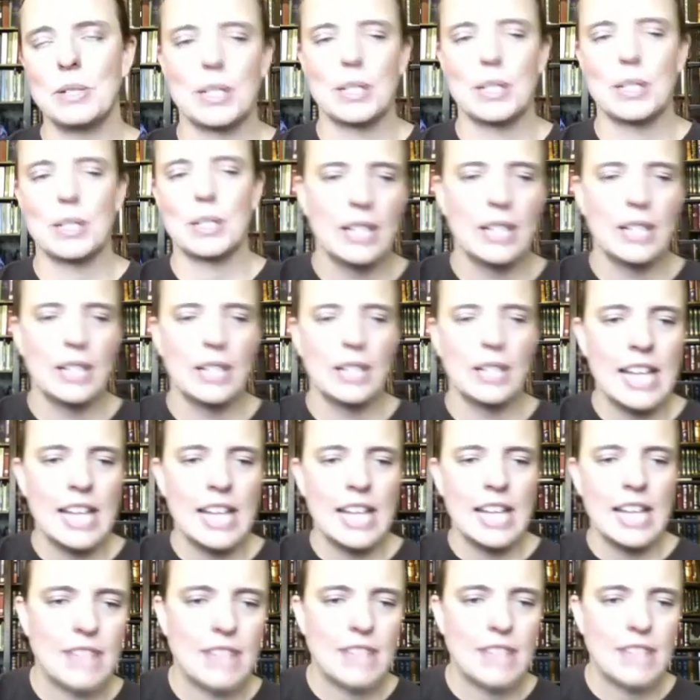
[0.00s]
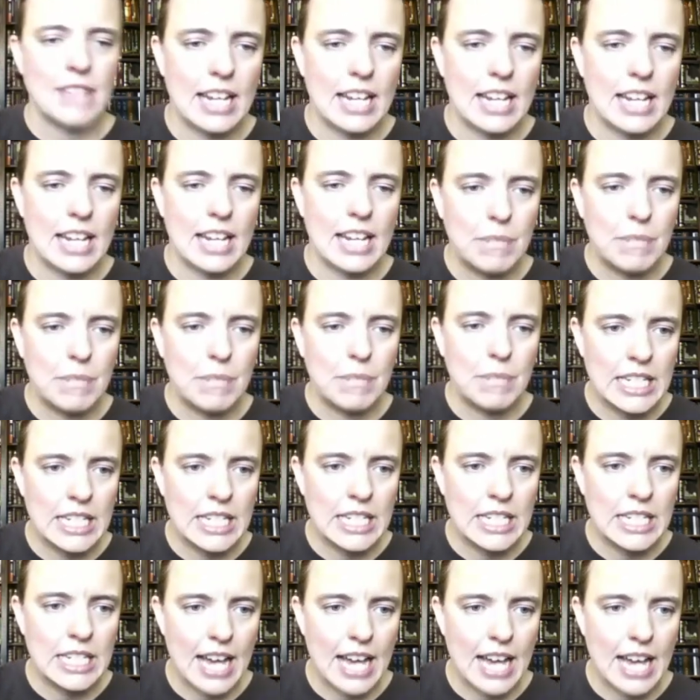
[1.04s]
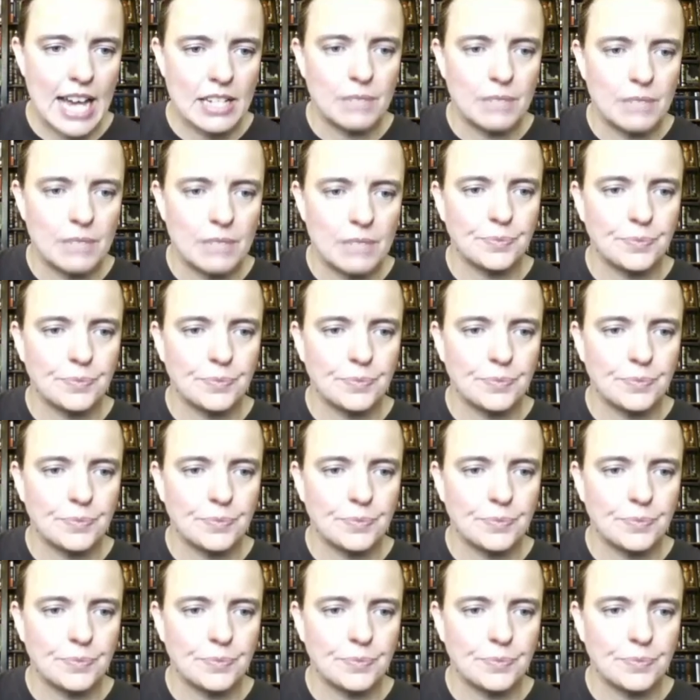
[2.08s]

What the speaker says: so have to add a P to that.